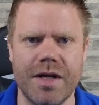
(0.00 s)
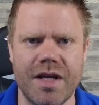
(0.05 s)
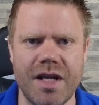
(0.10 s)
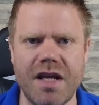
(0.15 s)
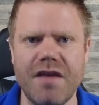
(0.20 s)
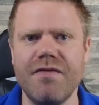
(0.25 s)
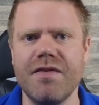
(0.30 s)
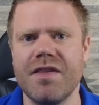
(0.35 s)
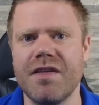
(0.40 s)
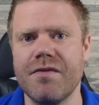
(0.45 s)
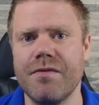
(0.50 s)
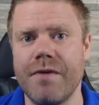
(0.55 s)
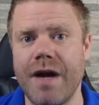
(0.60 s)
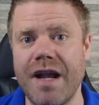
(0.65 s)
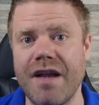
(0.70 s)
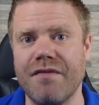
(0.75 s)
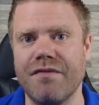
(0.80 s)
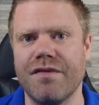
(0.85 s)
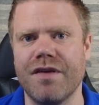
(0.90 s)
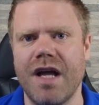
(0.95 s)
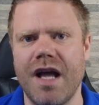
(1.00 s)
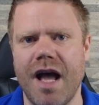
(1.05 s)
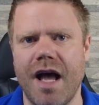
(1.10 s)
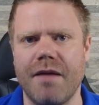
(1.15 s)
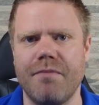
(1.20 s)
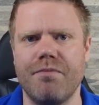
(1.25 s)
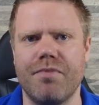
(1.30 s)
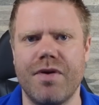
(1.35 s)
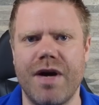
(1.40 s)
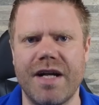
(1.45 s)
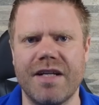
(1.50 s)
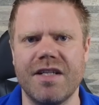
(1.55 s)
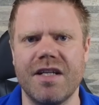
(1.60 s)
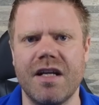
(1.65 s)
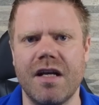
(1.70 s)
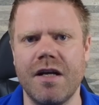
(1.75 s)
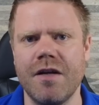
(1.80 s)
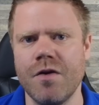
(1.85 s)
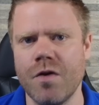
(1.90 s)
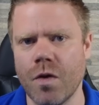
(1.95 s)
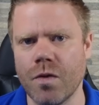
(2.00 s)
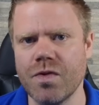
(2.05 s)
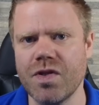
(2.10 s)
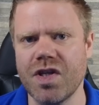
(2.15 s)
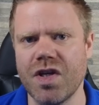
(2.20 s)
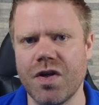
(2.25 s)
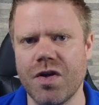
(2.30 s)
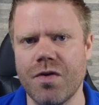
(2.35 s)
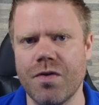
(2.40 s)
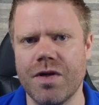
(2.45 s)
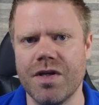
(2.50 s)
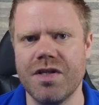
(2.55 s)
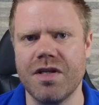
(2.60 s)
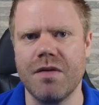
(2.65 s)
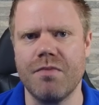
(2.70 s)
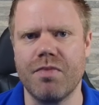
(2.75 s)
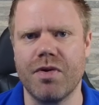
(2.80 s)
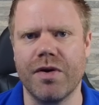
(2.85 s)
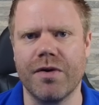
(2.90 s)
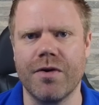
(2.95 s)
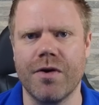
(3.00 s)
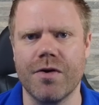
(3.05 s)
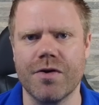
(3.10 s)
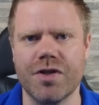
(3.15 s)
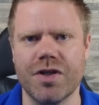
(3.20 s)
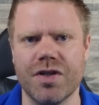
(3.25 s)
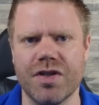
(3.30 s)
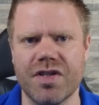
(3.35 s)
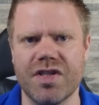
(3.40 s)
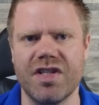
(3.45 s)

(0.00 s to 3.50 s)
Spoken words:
Even the RAF had practically no security precautions,